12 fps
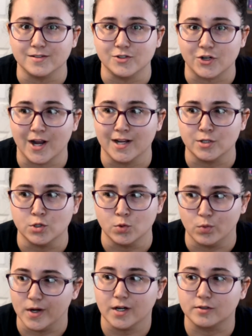trying to
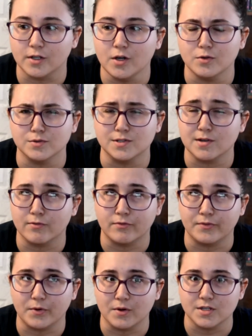wear clothes
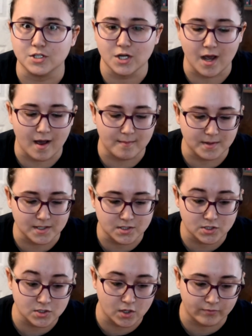for the job. It's
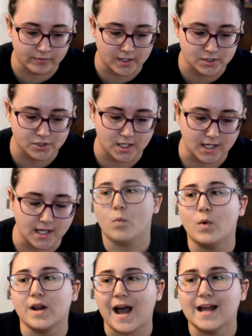so frustrating.
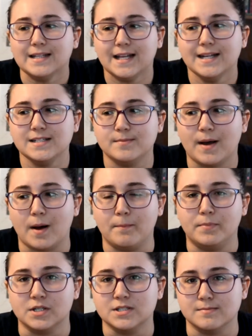What I liked about
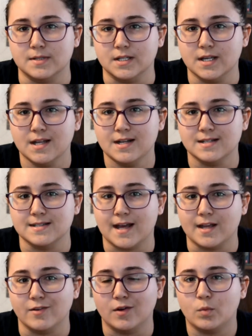Books A Million is
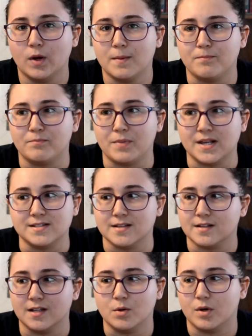that you could wear
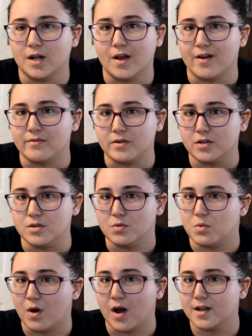basically whatever you
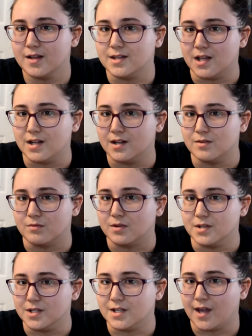wanted. They didn't
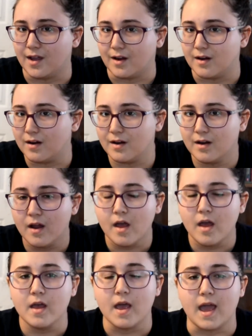really care.
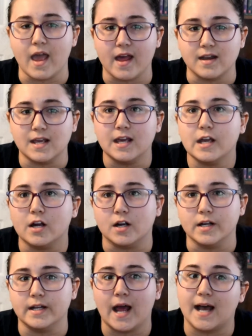And here
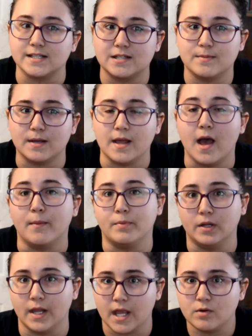it has to be a
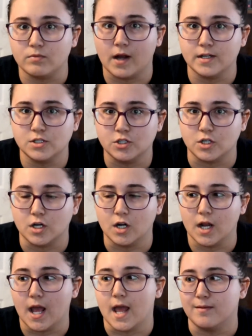plain red shirt
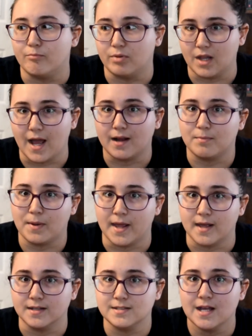and black
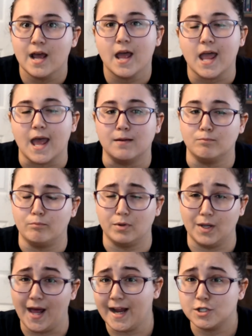pants and
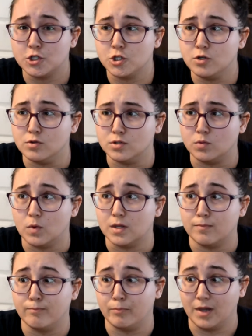black shoes with
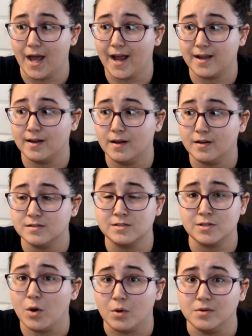black
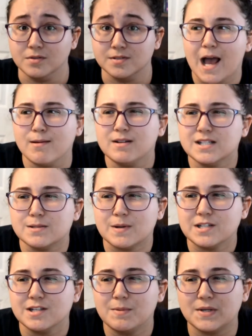soles. I mean,
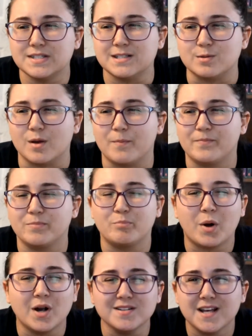especially because it's
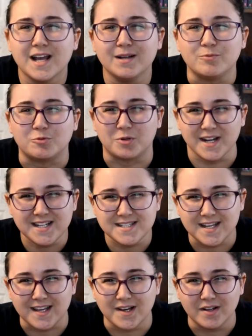part-time
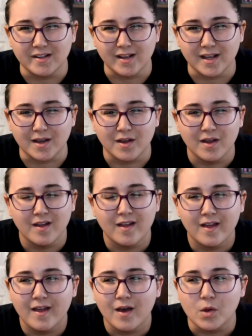retail. Like,
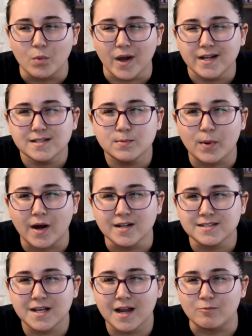why does
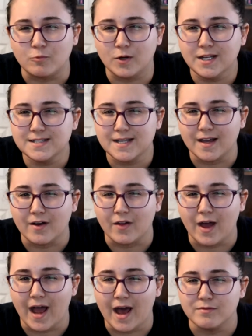part-time retail
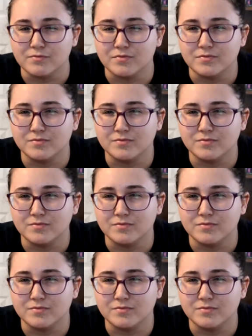have